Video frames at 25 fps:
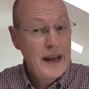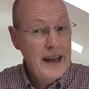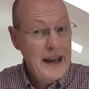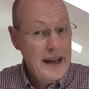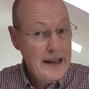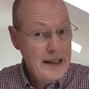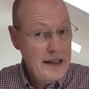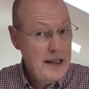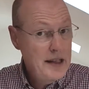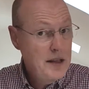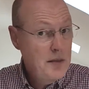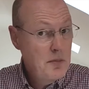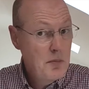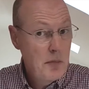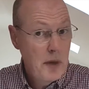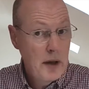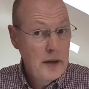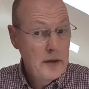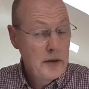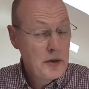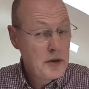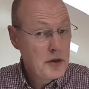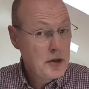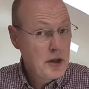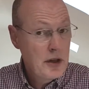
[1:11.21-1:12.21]
18
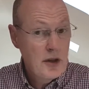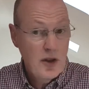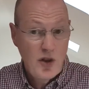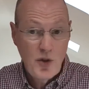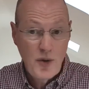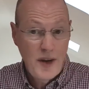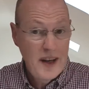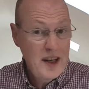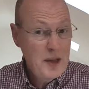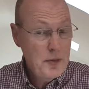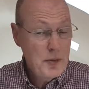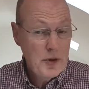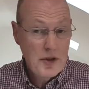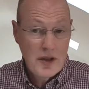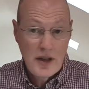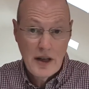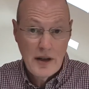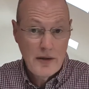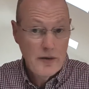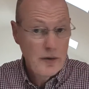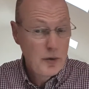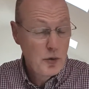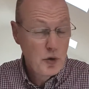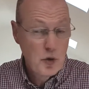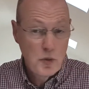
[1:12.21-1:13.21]
months and 20%
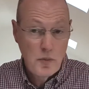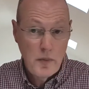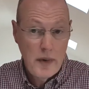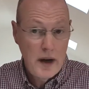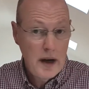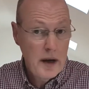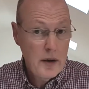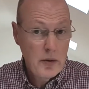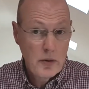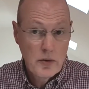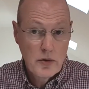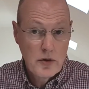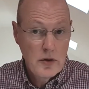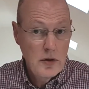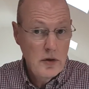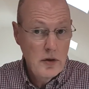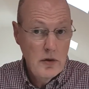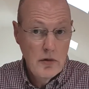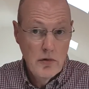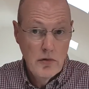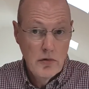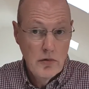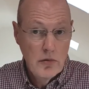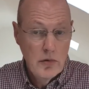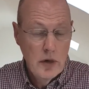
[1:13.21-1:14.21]
of those barrels
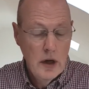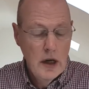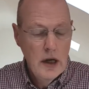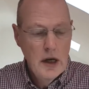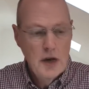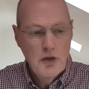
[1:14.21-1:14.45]
new.